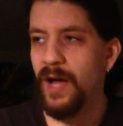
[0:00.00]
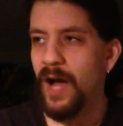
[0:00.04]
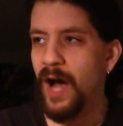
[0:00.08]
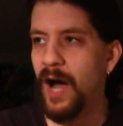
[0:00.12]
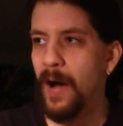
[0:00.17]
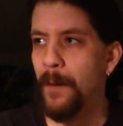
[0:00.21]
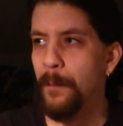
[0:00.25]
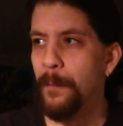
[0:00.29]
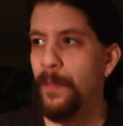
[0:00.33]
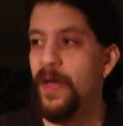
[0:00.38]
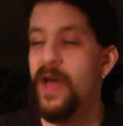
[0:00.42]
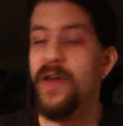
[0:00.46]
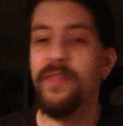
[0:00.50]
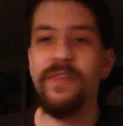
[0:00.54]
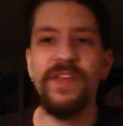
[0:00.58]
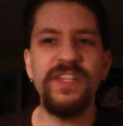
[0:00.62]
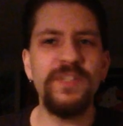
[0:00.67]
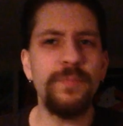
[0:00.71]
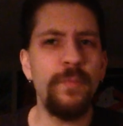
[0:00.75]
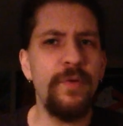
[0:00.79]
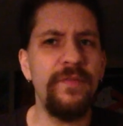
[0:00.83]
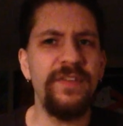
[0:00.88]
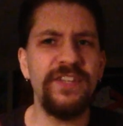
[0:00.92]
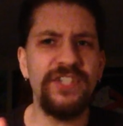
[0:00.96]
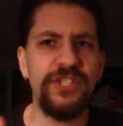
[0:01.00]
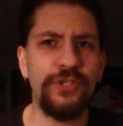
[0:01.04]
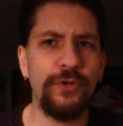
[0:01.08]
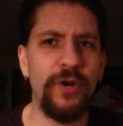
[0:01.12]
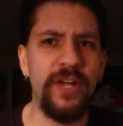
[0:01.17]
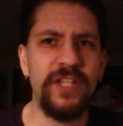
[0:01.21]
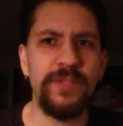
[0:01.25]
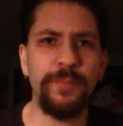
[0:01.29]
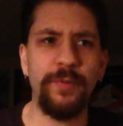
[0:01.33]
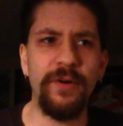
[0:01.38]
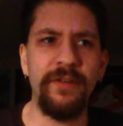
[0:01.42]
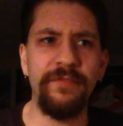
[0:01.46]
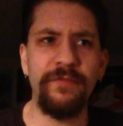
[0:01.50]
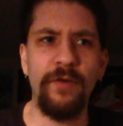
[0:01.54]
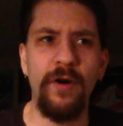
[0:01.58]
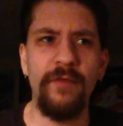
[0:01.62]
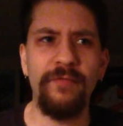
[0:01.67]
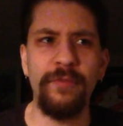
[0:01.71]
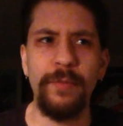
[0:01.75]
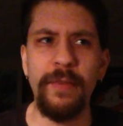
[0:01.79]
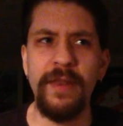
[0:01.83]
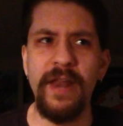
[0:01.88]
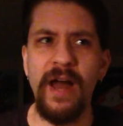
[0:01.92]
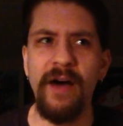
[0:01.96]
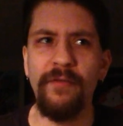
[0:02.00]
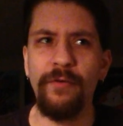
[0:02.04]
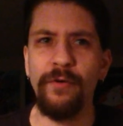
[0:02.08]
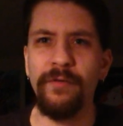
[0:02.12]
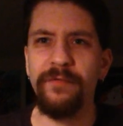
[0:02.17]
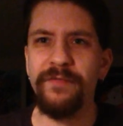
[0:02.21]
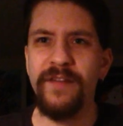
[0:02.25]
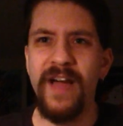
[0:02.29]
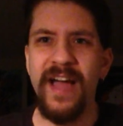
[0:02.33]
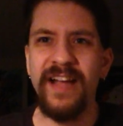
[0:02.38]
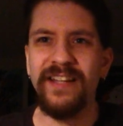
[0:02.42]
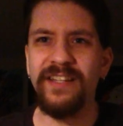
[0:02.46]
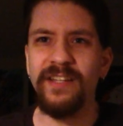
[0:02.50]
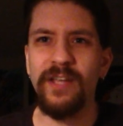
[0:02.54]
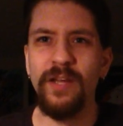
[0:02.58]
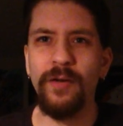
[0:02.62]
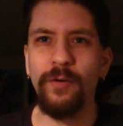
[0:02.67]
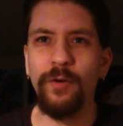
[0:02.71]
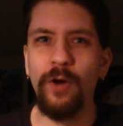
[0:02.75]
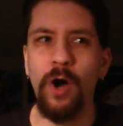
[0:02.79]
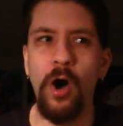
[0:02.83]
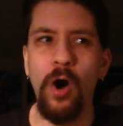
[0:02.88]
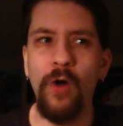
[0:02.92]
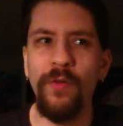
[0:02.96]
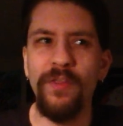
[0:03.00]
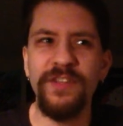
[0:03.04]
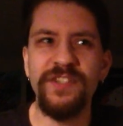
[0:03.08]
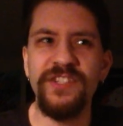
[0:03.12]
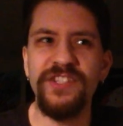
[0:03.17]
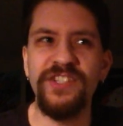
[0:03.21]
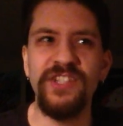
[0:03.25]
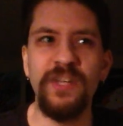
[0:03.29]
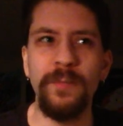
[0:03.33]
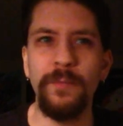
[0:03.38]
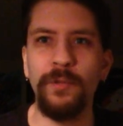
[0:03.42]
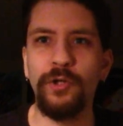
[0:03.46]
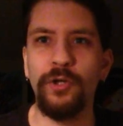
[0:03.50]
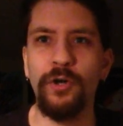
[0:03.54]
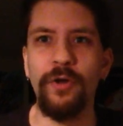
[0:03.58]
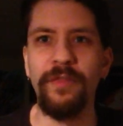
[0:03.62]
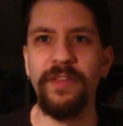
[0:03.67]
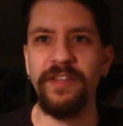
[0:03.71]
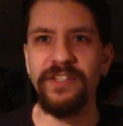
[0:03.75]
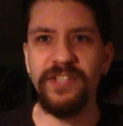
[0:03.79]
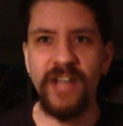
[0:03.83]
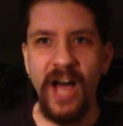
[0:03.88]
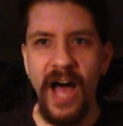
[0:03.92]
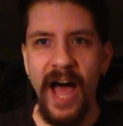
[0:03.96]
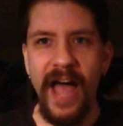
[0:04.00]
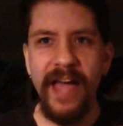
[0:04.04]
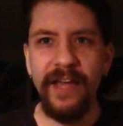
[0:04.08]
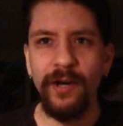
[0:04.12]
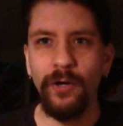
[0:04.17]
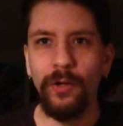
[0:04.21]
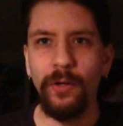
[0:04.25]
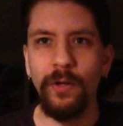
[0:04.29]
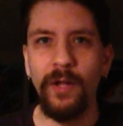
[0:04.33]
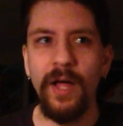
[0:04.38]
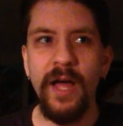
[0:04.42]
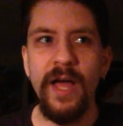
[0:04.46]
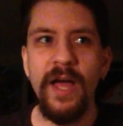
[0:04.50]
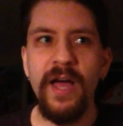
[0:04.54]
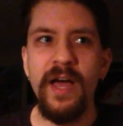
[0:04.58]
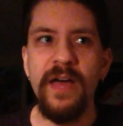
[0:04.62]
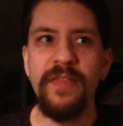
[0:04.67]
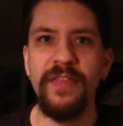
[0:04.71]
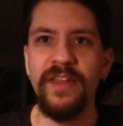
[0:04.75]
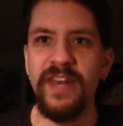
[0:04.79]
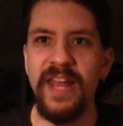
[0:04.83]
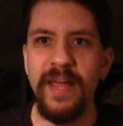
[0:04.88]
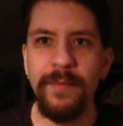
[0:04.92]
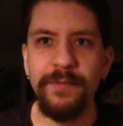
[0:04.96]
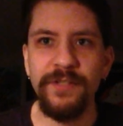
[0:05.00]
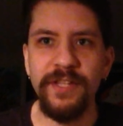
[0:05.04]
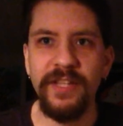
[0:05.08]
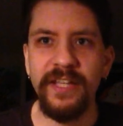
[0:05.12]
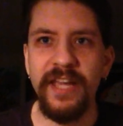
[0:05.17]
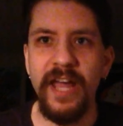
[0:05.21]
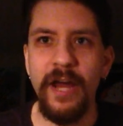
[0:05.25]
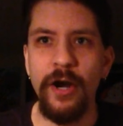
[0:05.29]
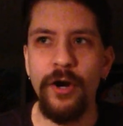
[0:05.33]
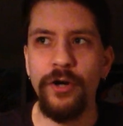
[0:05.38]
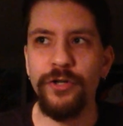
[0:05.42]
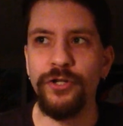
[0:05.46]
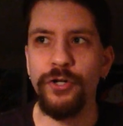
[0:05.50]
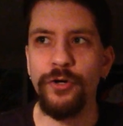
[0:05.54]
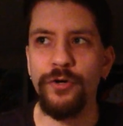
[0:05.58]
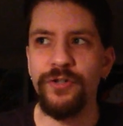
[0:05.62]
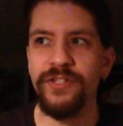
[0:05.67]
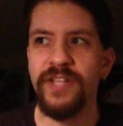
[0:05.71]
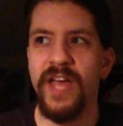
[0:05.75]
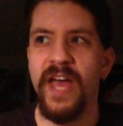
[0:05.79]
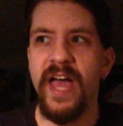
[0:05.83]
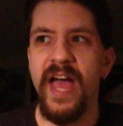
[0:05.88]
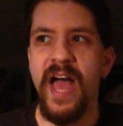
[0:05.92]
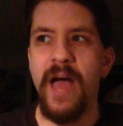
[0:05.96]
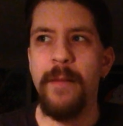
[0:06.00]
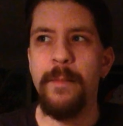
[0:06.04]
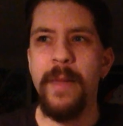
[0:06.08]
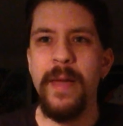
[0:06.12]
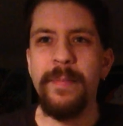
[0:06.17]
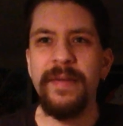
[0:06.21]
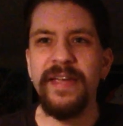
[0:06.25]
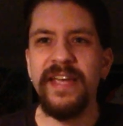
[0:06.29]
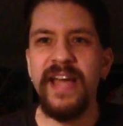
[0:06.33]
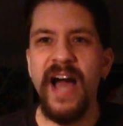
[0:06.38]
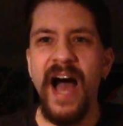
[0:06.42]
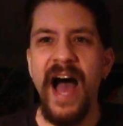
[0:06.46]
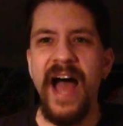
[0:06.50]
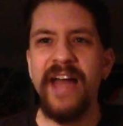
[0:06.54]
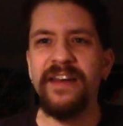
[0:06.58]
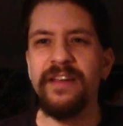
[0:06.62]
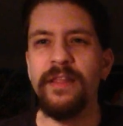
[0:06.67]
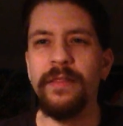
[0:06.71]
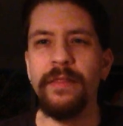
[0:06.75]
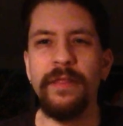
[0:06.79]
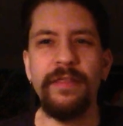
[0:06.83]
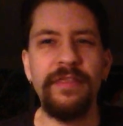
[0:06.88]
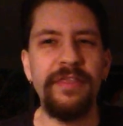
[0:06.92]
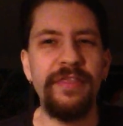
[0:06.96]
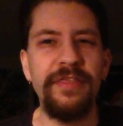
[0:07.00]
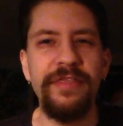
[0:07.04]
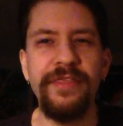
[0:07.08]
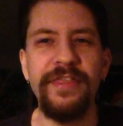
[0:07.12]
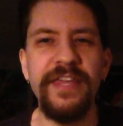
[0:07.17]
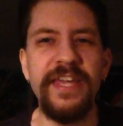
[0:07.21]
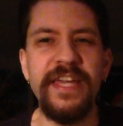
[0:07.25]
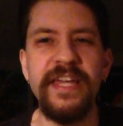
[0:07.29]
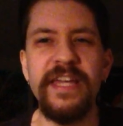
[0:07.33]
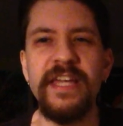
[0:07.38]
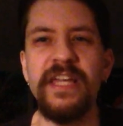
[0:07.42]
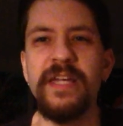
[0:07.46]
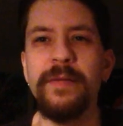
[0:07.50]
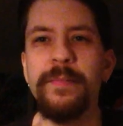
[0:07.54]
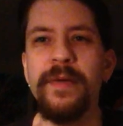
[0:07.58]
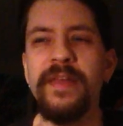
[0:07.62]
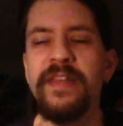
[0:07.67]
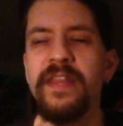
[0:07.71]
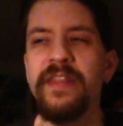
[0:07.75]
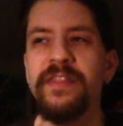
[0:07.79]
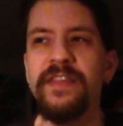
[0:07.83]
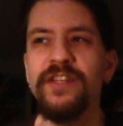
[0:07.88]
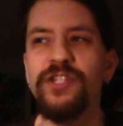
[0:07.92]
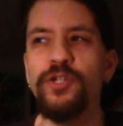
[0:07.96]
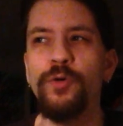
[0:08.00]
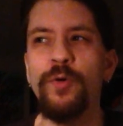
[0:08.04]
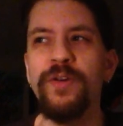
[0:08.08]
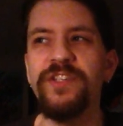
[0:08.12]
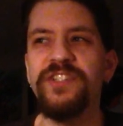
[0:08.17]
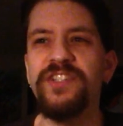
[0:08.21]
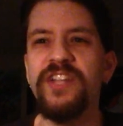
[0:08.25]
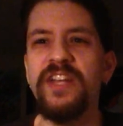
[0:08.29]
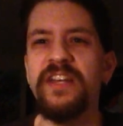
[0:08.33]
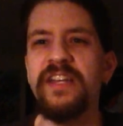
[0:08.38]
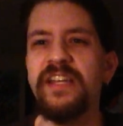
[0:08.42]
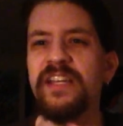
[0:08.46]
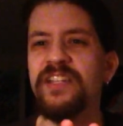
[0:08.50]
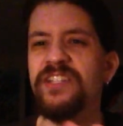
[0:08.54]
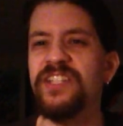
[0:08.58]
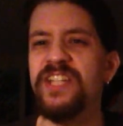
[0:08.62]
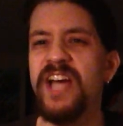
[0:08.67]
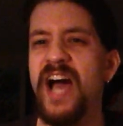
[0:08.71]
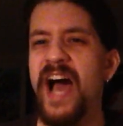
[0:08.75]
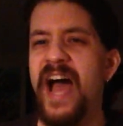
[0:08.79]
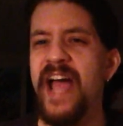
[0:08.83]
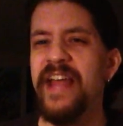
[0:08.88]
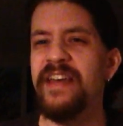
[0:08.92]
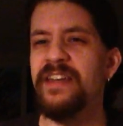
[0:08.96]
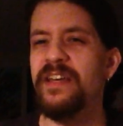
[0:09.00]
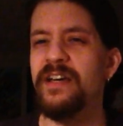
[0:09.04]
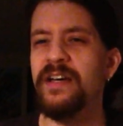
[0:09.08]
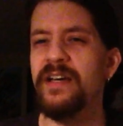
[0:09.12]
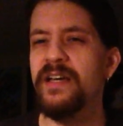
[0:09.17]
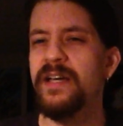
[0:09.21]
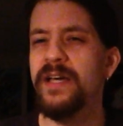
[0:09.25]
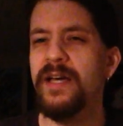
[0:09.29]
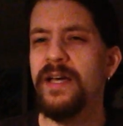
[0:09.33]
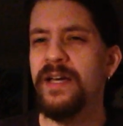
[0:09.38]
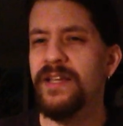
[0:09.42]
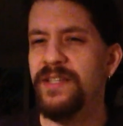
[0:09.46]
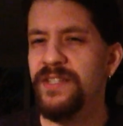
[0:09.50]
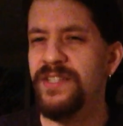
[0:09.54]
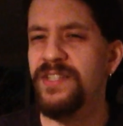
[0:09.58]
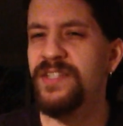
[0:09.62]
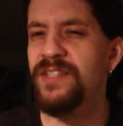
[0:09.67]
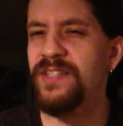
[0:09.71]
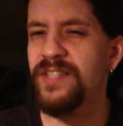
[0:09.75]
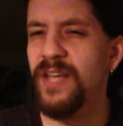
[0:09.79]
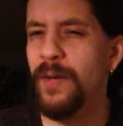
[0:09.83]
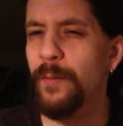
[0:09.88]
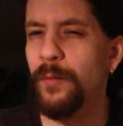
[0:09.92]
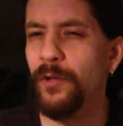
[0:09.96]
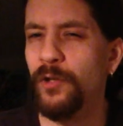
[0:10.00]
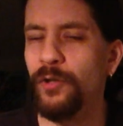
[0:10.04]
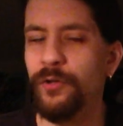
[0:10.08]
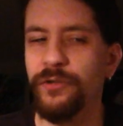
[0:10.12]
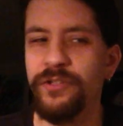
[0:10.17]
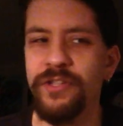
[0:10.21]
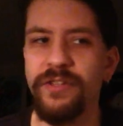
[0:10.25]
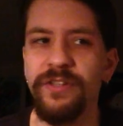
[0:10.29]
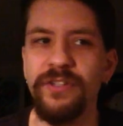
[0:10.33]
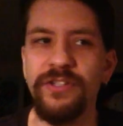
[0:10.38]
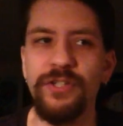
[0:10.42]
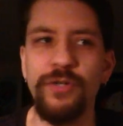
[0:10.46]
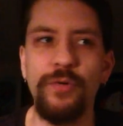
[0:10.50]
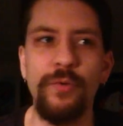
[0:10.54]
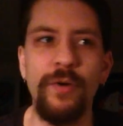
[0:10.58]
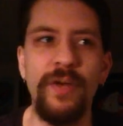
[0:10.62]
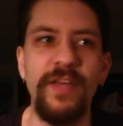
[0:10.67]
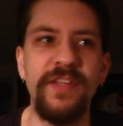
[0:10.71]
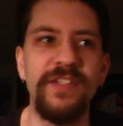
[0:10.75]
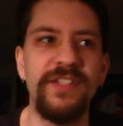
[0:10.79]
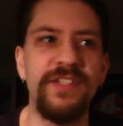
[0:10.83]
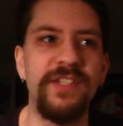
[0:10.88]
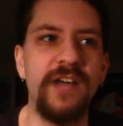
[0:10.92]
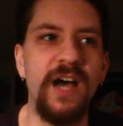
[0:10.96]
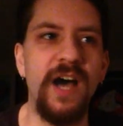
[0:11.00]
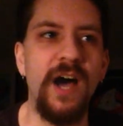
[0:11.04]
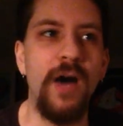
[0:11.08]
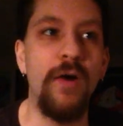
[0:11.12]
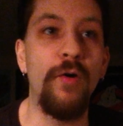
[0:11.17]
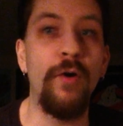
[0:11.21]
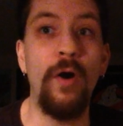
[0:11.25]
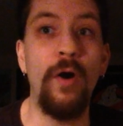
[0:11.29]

Um, this movie strays pretty far from the novel. In fact, all that's similar are the title, the names of the characters, and maybe kind of the theme, and the twist ending is kind of similar to the twist, uh,